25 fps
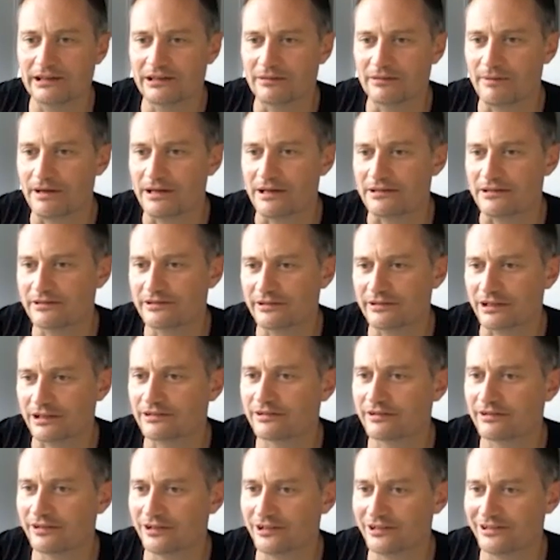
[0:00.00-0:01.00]
at about
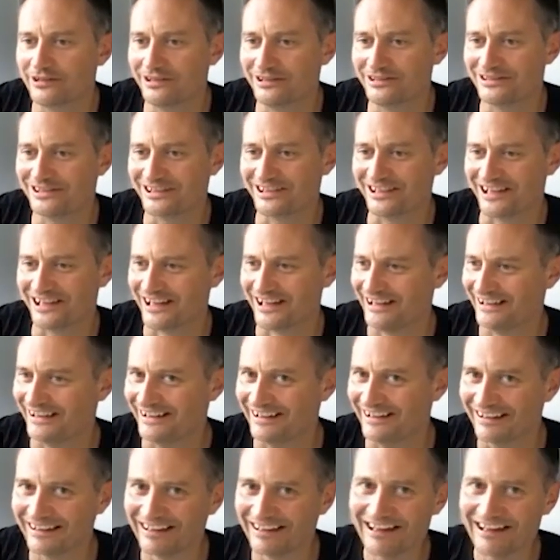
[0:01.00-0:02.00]
6:30
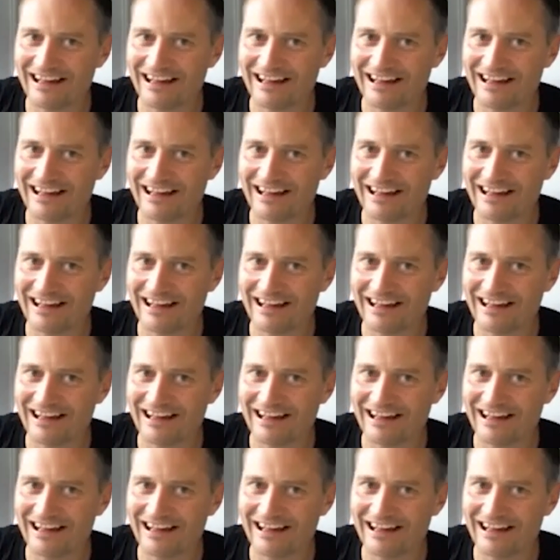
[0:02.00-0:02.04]
today.